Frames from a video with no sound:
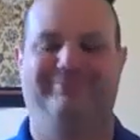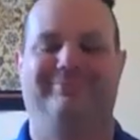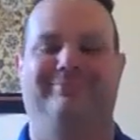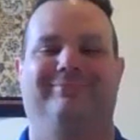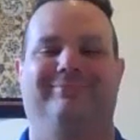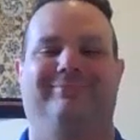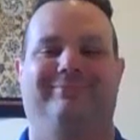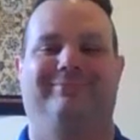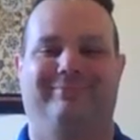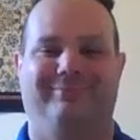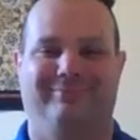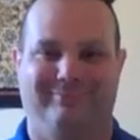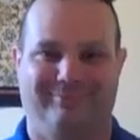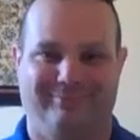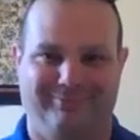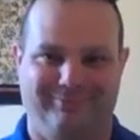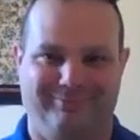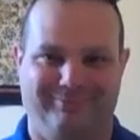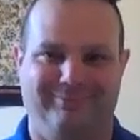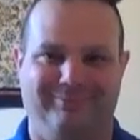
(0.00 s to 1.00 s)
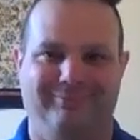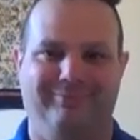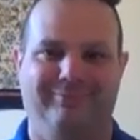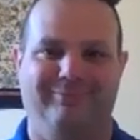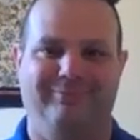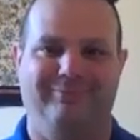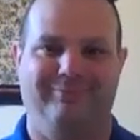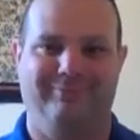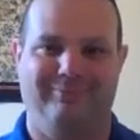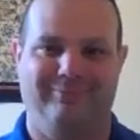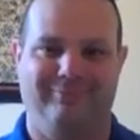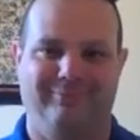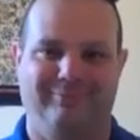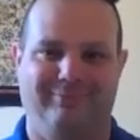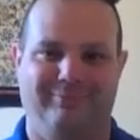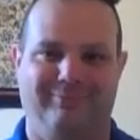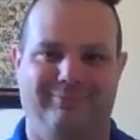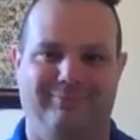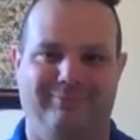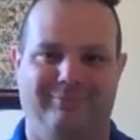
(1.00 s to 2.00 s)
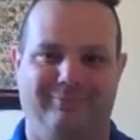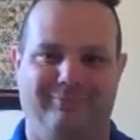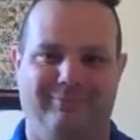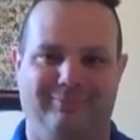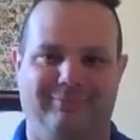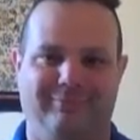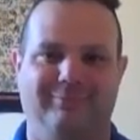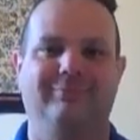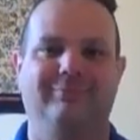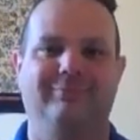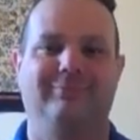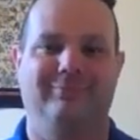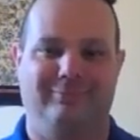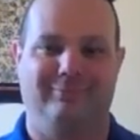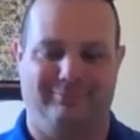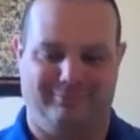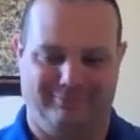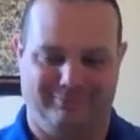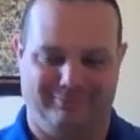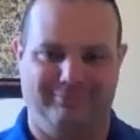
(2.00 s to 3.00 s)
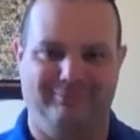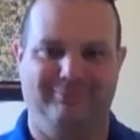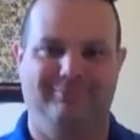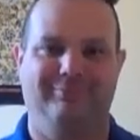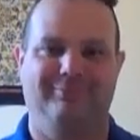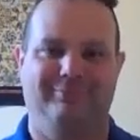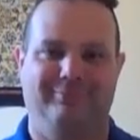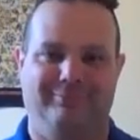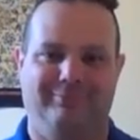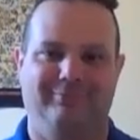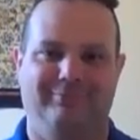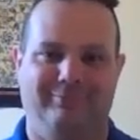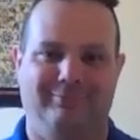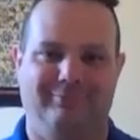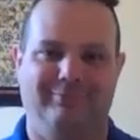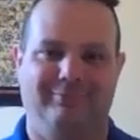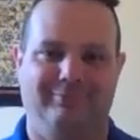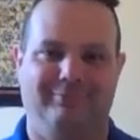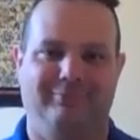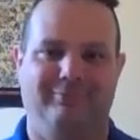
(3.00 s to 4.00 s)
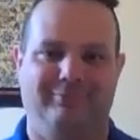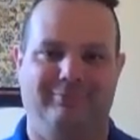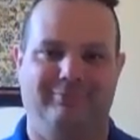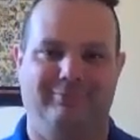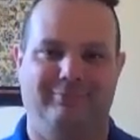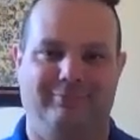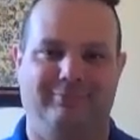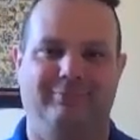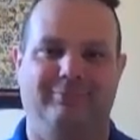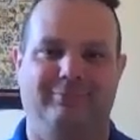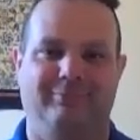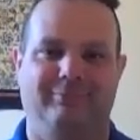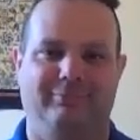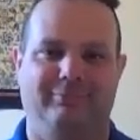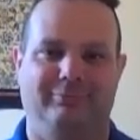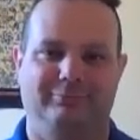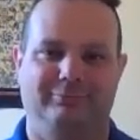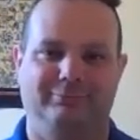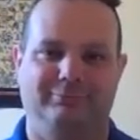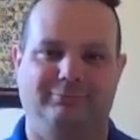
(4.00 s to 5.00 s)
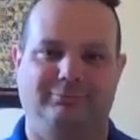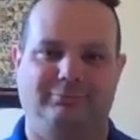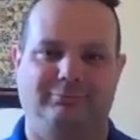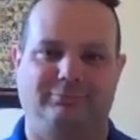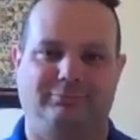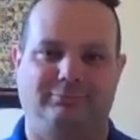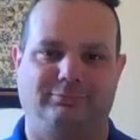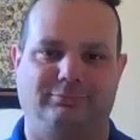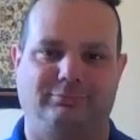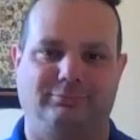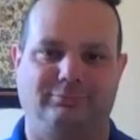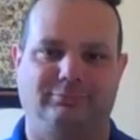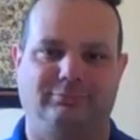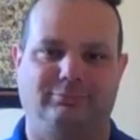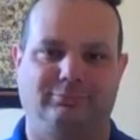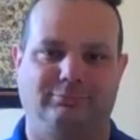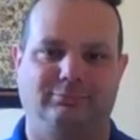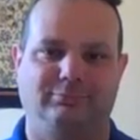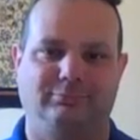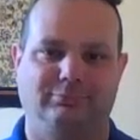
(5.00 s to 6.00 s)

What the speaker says: No words are spoken by the person on screen.